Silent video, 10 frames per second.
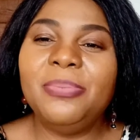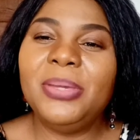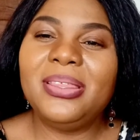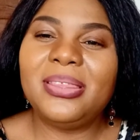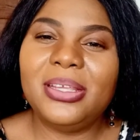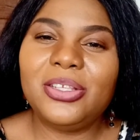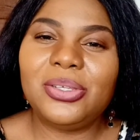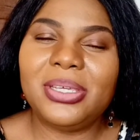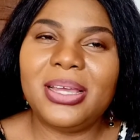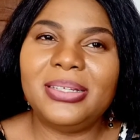keeping
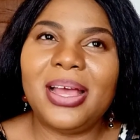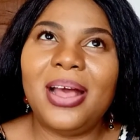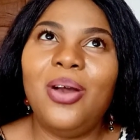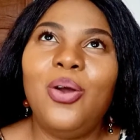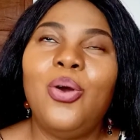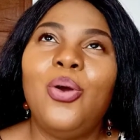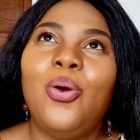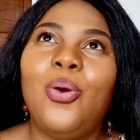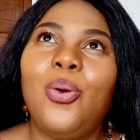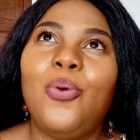things together
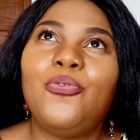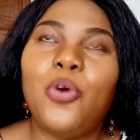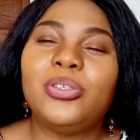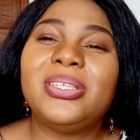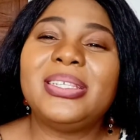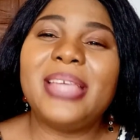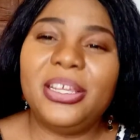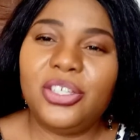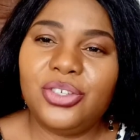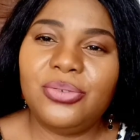for
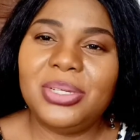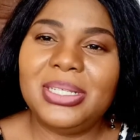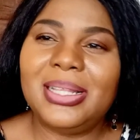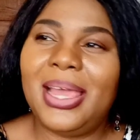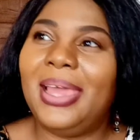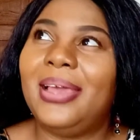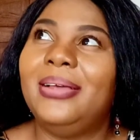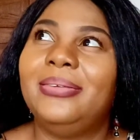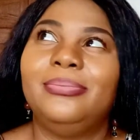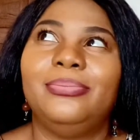centuries, like